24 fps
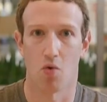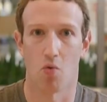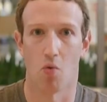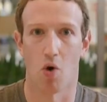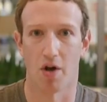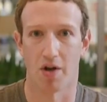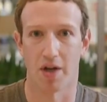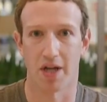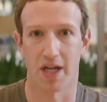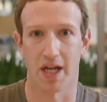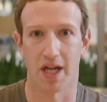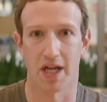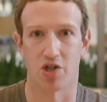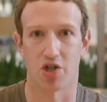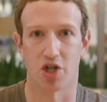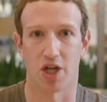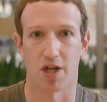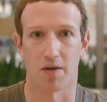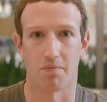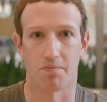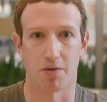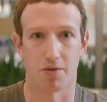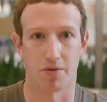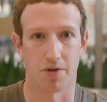while
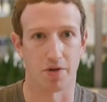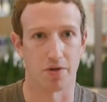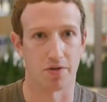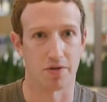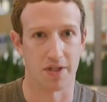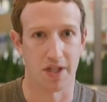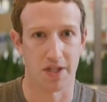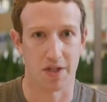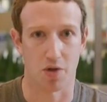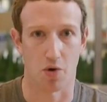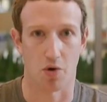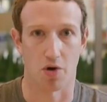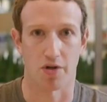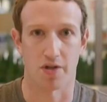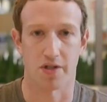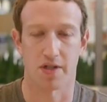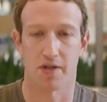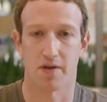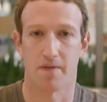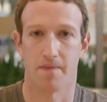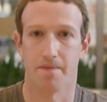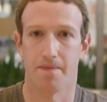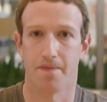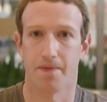engaging in political
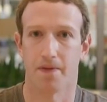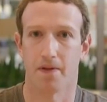discourse.